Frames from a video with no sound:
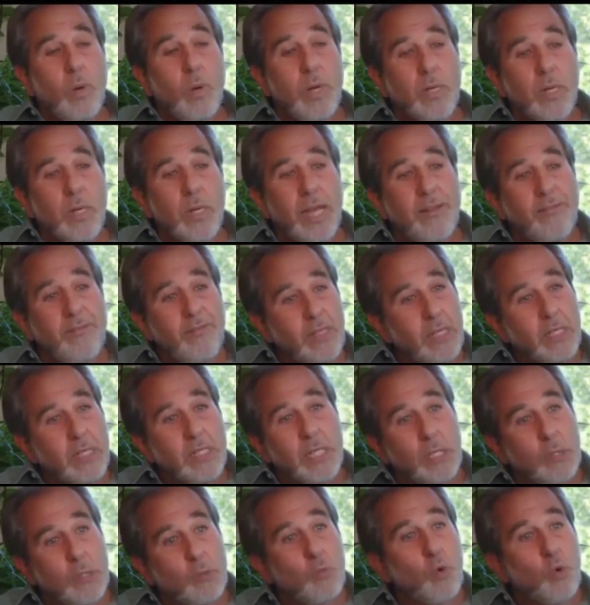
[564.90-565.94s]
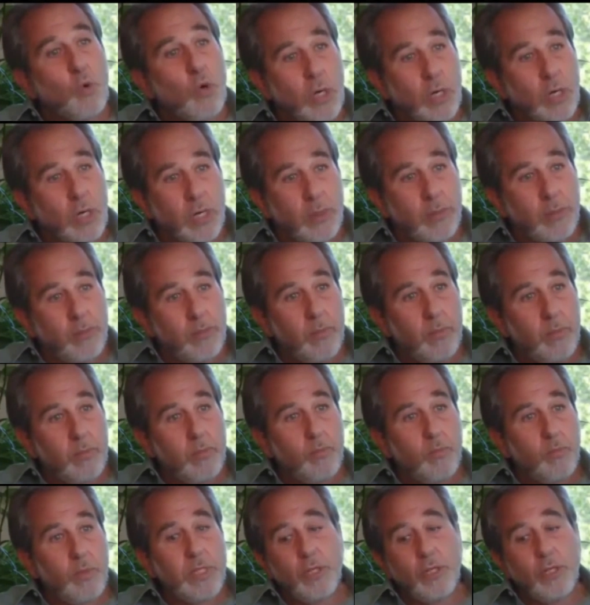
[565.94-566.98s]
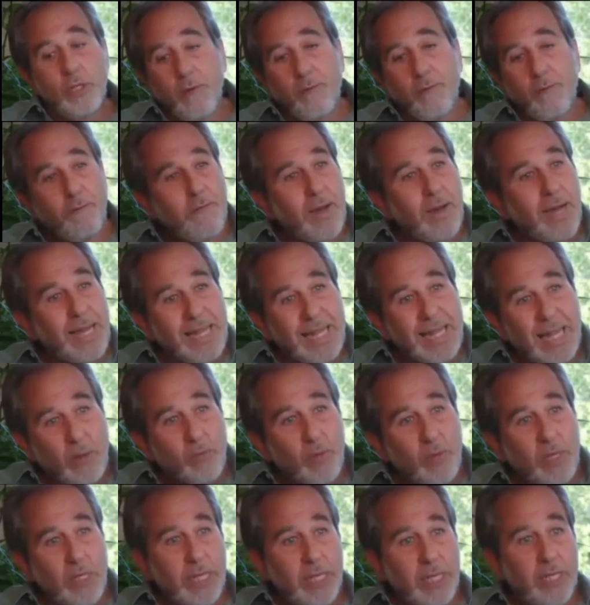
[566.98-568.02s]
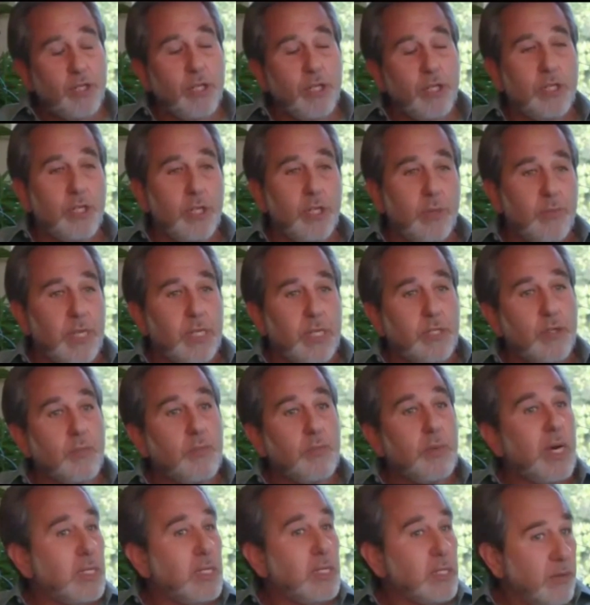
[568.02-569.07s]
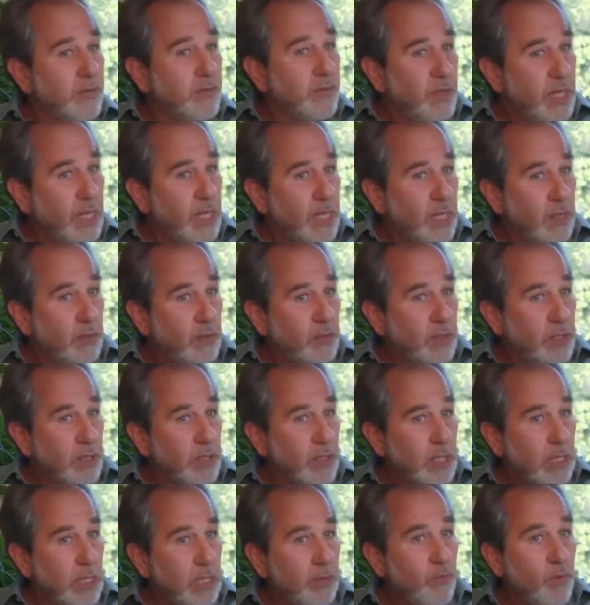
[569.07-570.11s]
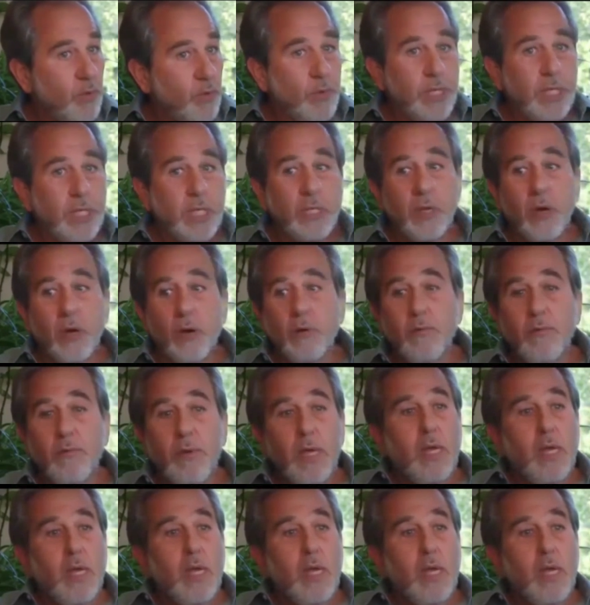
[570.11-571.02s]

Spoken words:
when life doesn't work, when you don't find that relationship that your positive thinking was looking for, when you don't